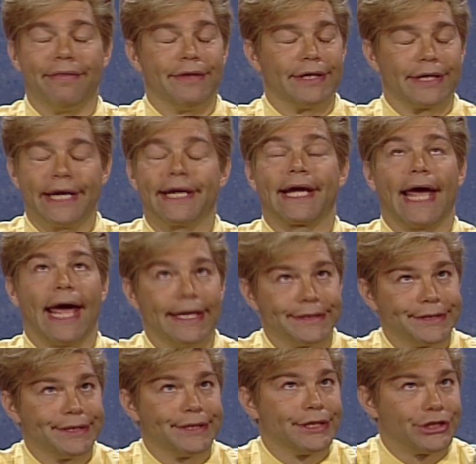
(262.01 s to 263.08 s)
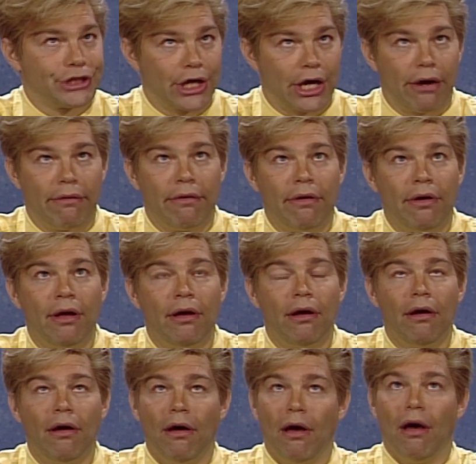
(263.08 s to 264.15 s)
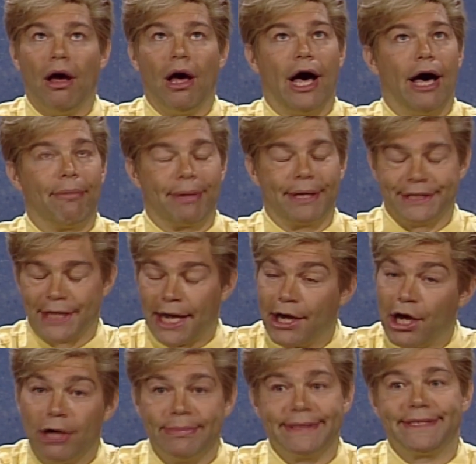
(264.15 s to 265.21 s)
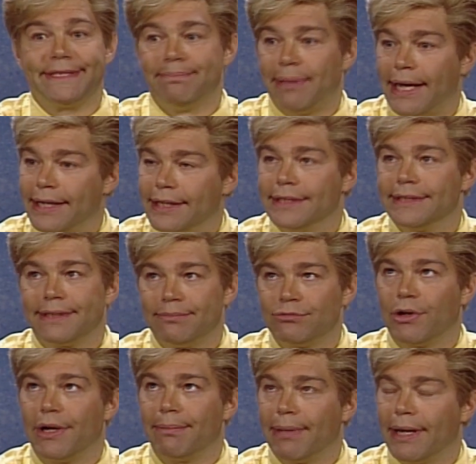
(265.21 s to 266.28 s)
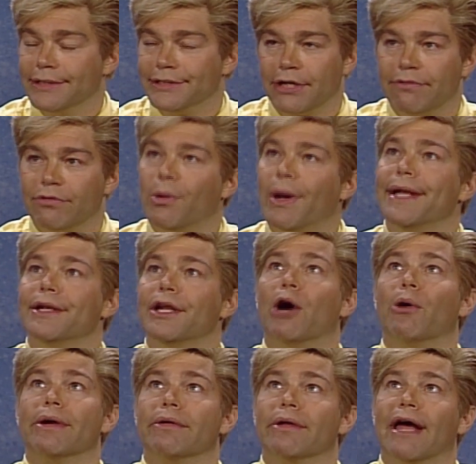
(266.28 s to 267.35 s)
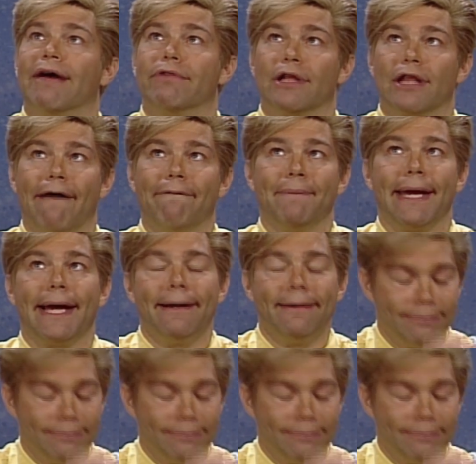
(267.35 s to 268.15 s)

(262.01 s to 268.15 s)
They're going to cancel the show. I'm going to die homeless and penniless. I'm 20 pounds overweight. No one will ever love me.